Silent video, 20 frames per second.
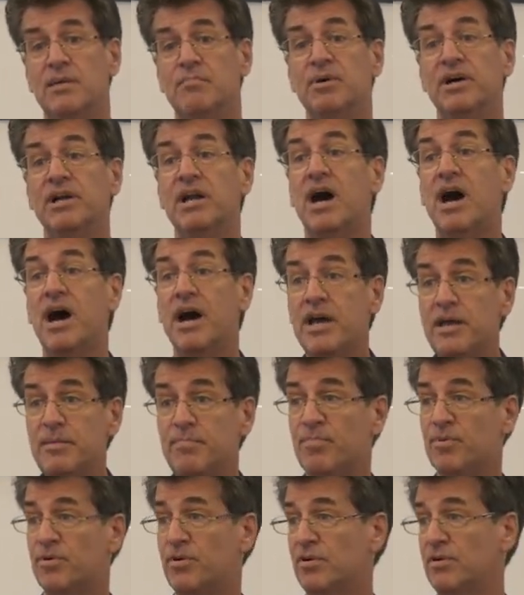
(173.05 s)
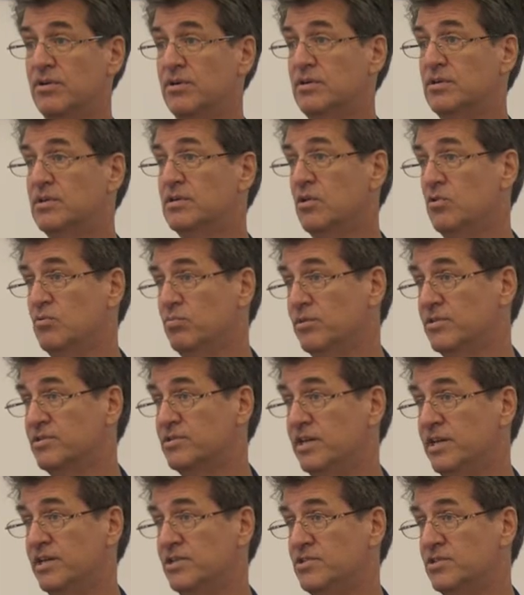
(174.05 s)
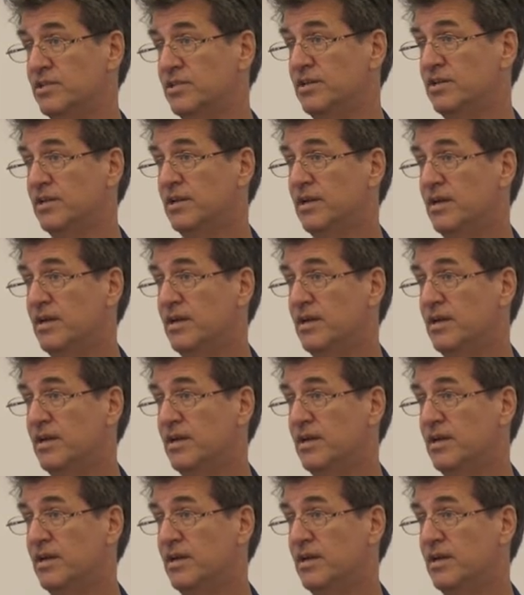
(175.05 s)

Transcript: but hyper globalization.